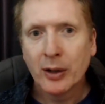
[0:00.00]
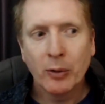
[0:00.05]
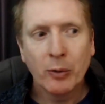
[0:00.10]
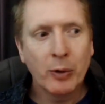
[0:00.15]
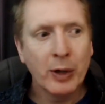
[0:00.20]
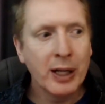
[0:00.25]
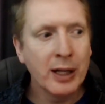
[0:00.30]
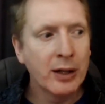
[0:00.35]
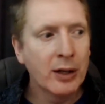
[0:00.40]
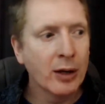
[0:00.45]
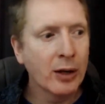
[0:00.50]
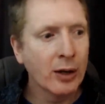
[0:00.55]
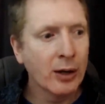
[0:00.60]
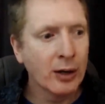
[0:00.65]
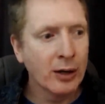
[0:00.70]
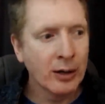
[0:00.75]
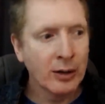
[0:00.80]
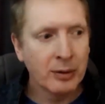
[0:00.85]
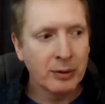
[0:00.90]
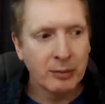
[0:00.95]
we
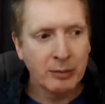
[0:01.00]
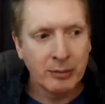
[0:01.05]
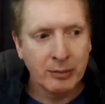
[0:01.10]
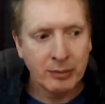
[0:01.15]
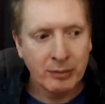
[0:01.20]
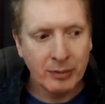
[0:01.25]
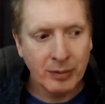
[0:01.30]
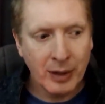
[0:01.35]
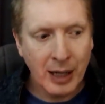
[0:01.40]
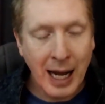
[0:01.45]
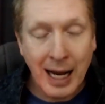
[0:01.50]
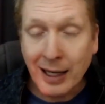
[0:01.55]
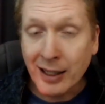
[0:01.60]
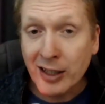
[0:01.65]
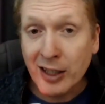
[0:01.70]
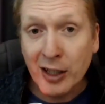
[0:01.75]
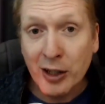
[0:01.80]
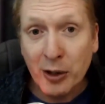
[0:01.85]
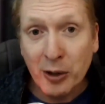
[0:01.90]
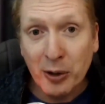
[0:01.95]
got
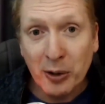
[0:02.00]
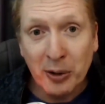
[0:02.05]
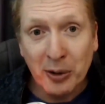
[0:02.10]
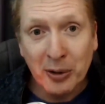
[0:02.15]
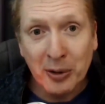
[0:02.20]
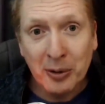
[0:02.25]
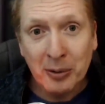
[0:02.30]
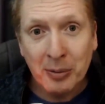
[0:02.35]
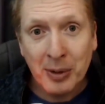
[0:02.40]
SEO